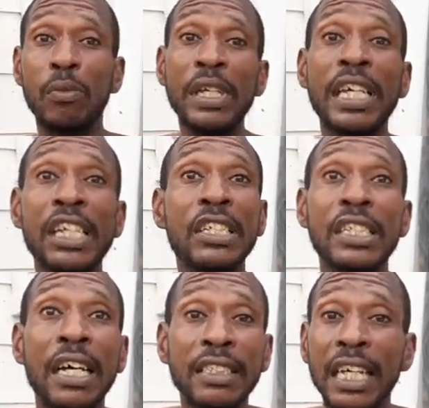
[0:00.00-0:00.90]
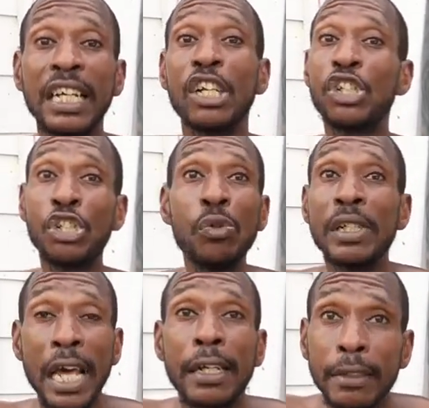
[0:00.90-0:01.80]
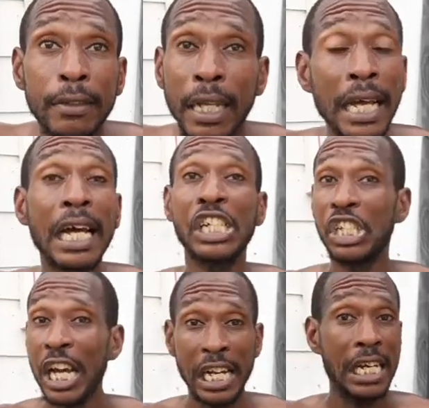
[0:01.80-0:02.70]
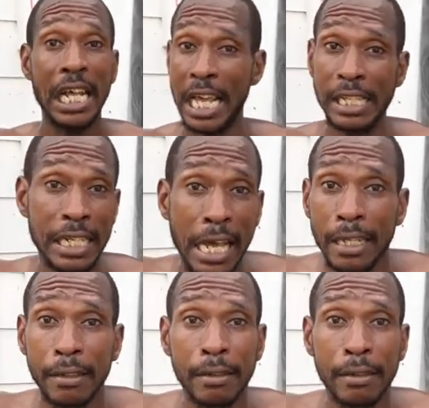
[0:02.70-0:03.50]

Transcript: If we're catching this outside, they're shooting at us. I got shot at last night.